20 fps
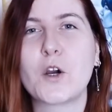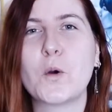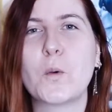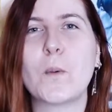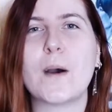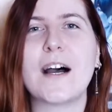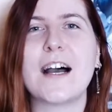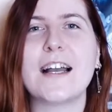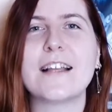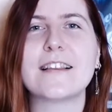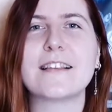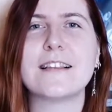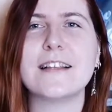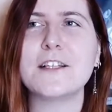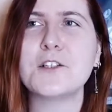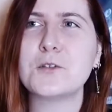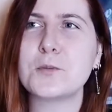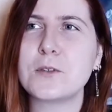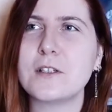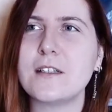Quite
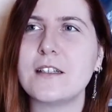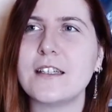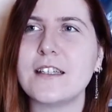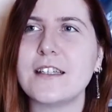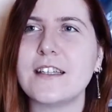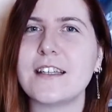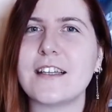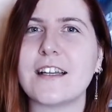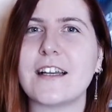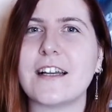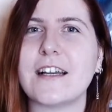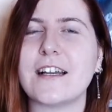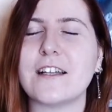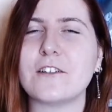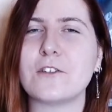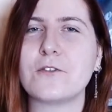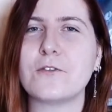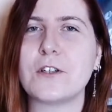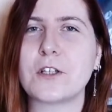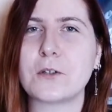literally
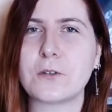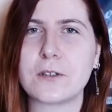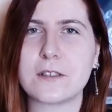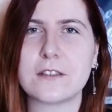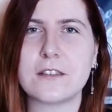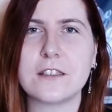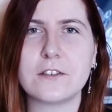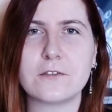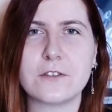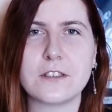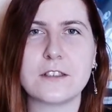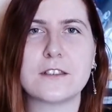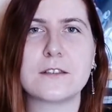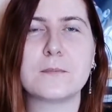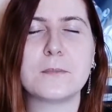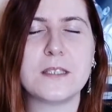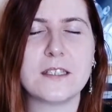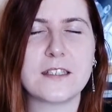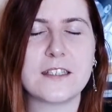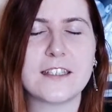and figuratively
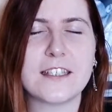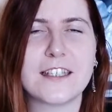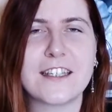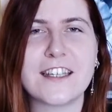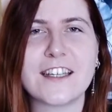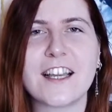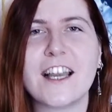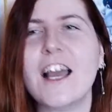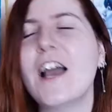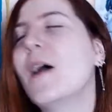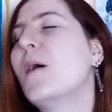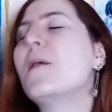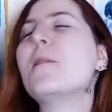speaking.